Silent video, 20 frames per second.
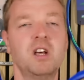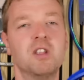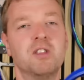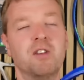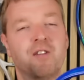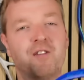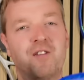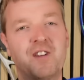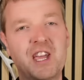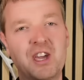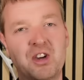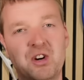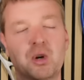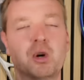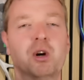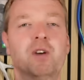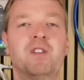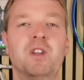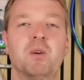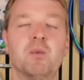the
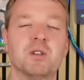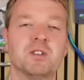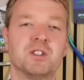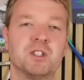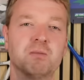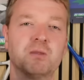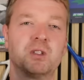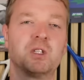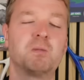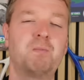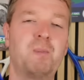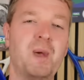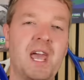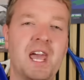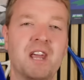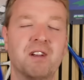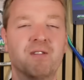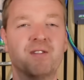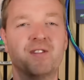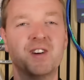V-Core if you want some
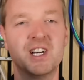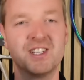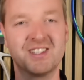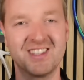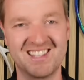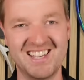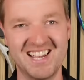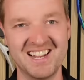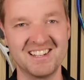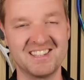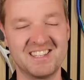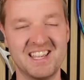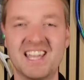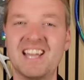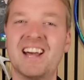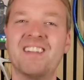spin and versatility,